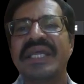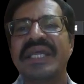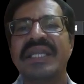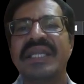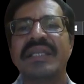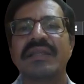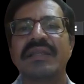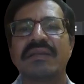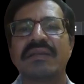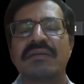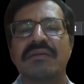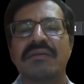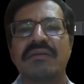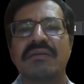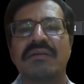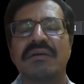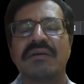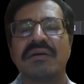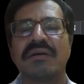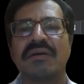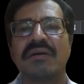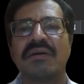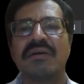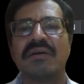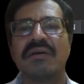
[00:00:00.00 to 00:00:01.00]
in.
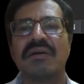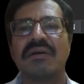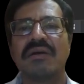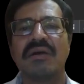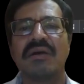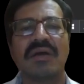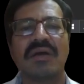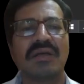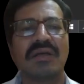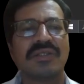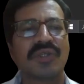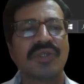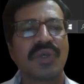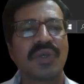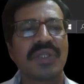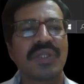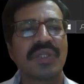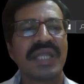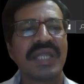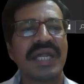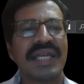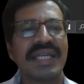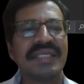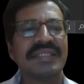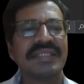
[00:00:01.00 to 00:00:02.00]
So
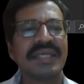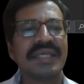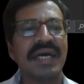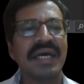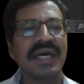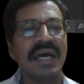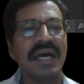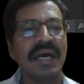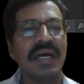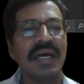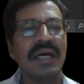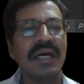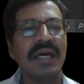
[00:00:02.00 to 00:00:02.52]
that is the